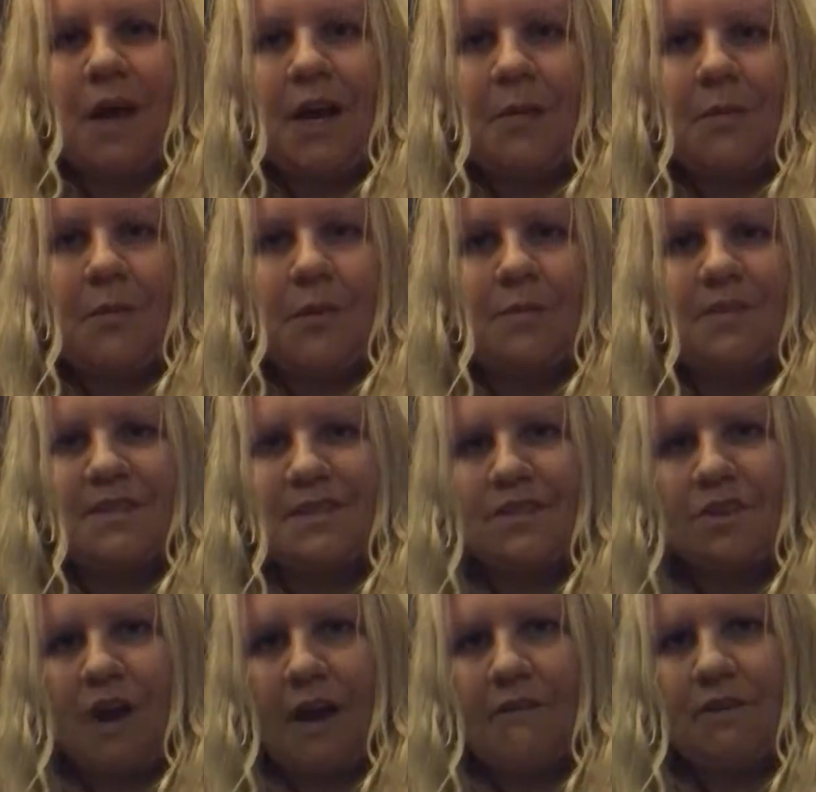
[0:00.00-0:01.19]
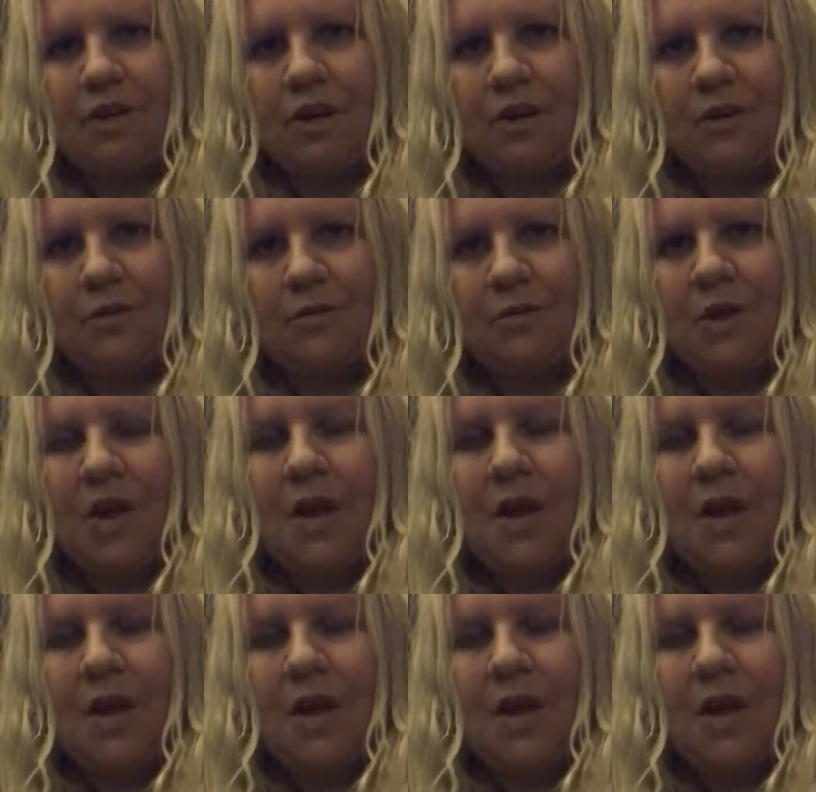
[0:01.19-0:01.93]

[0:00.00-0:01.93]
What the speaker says: Hyperemesis Gravidarum,